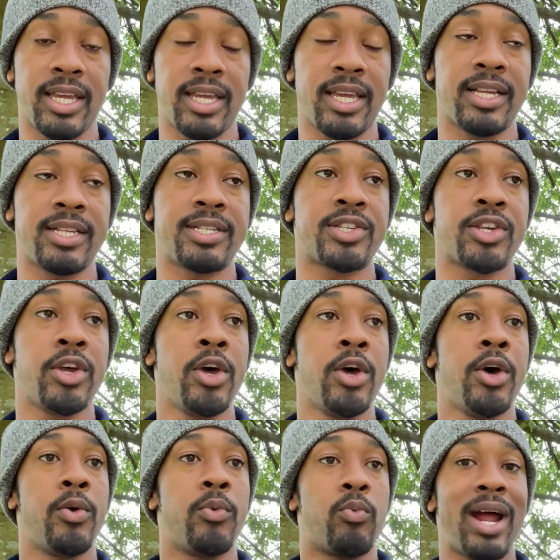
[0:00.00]
is
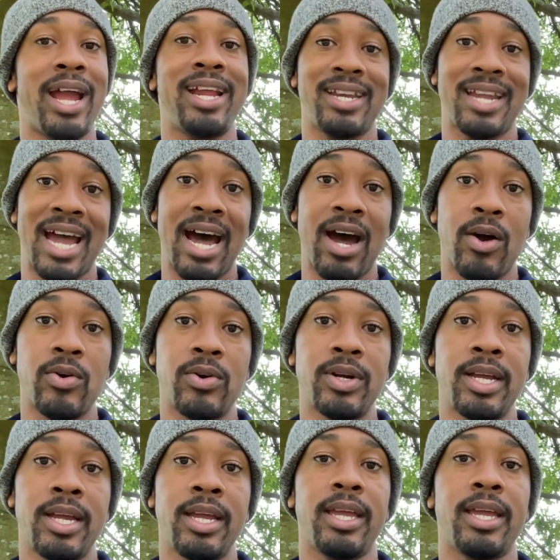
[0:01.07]
right now
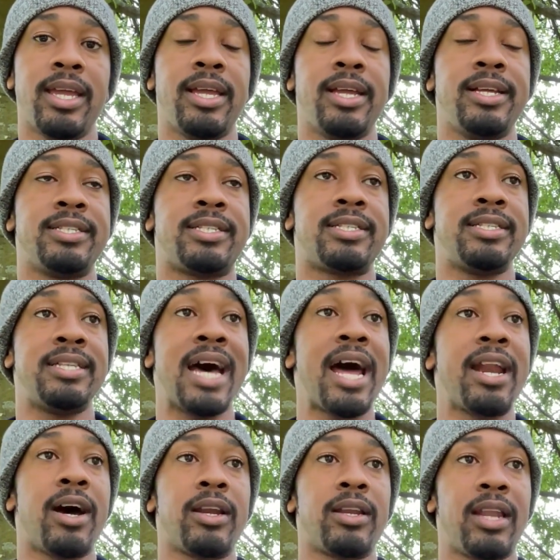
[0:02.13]
is not
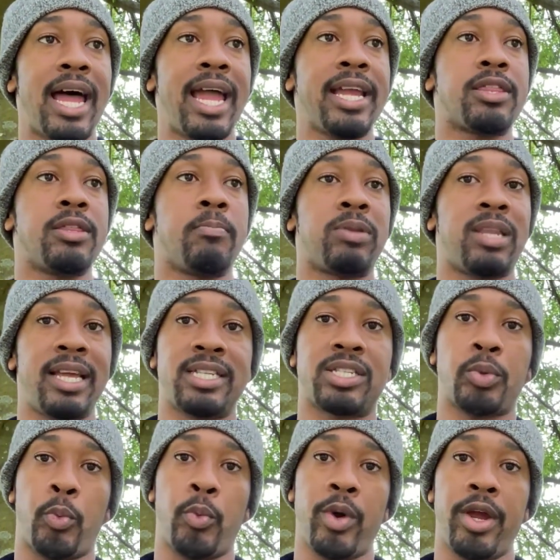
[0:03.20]
unlike the place
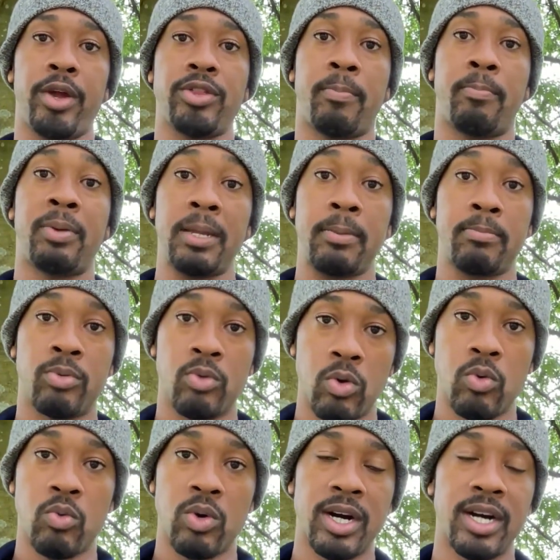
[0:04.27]
where the pit
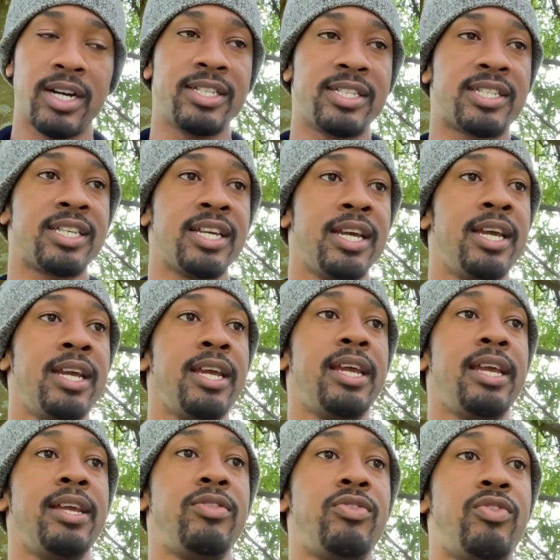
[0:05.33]
bull was
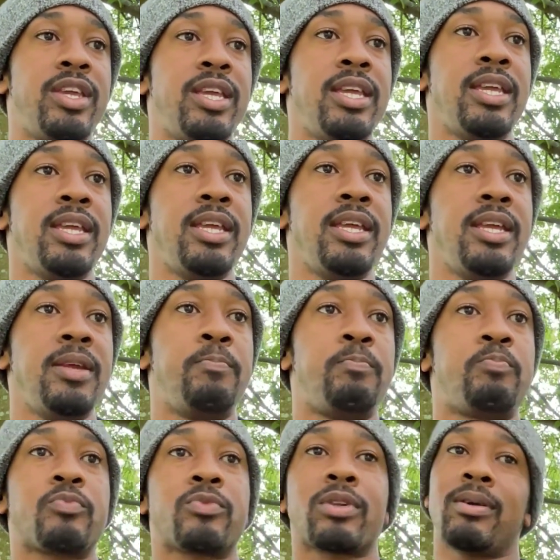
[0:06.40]
in the
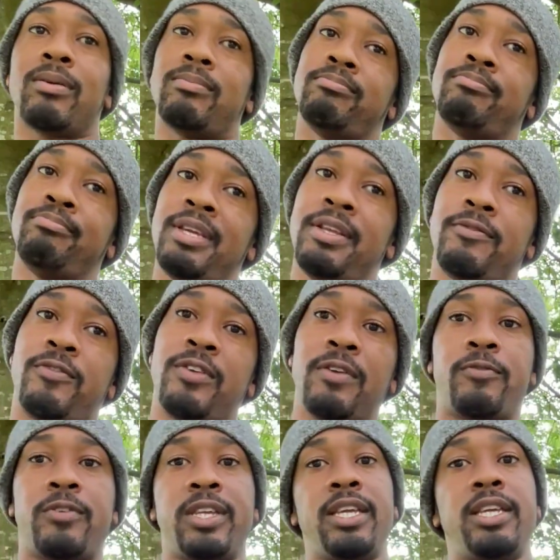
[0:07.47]
mid
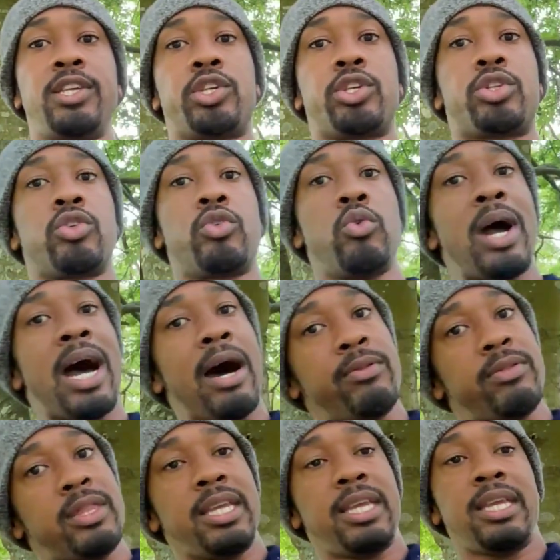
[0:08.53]
fifties throughout
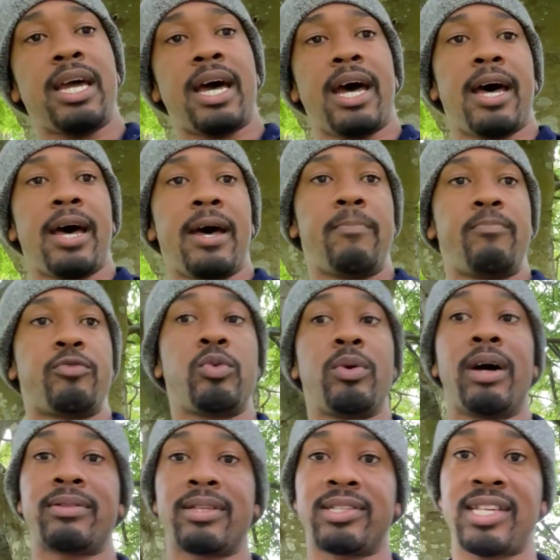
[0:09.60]
the uh,
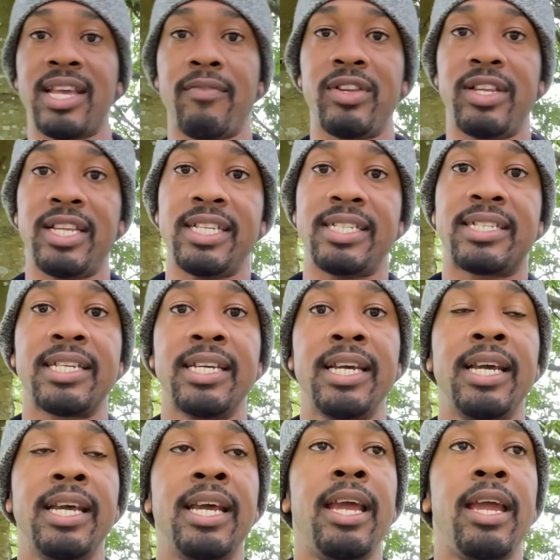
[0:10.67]
throughout the seventies.
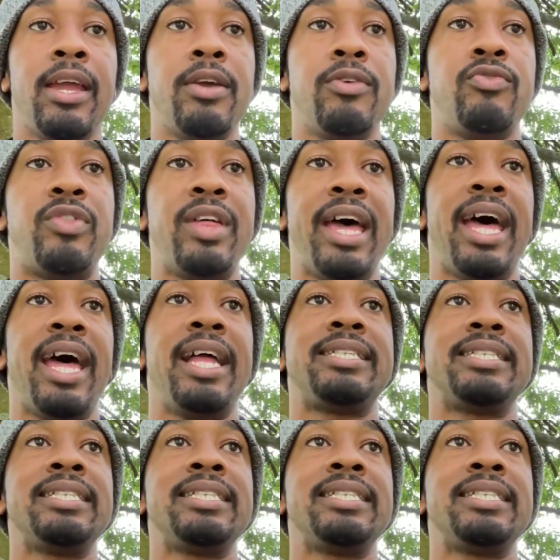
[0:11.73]
In that